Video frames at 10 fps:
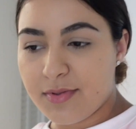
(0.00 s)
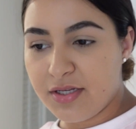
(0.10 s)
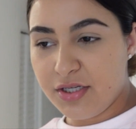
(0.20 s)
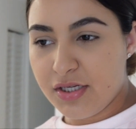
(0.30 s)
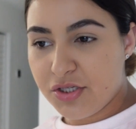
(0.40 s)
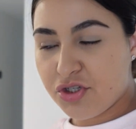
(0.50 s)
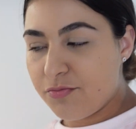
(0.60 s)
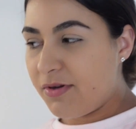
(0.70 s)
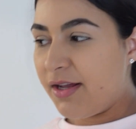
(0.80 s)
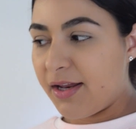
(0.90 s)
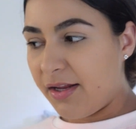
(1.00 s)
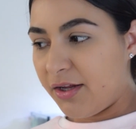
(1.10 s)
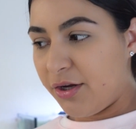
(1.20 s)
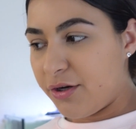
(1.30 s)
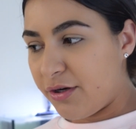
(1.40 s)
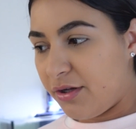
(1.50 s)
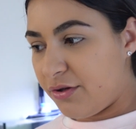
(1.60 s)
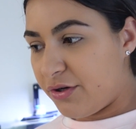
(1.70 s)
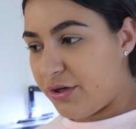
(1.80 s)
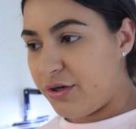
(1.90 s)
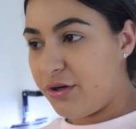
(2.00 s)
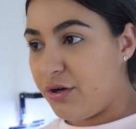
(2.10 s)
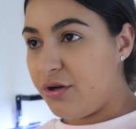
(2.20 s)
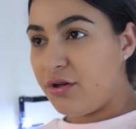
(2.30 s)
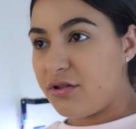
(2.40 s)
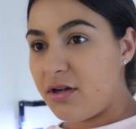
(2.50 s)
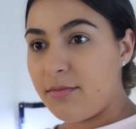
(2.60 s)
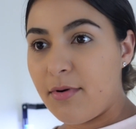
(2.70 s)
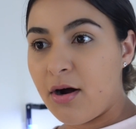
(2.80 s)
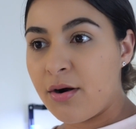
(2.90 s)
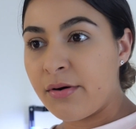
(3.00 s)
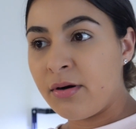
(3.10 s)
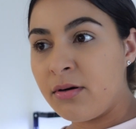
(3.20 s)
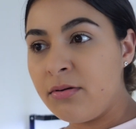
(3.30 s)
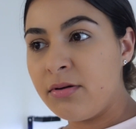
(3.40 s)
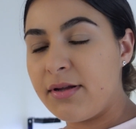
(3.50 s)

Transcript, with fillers: he should be getting here either tomorrow.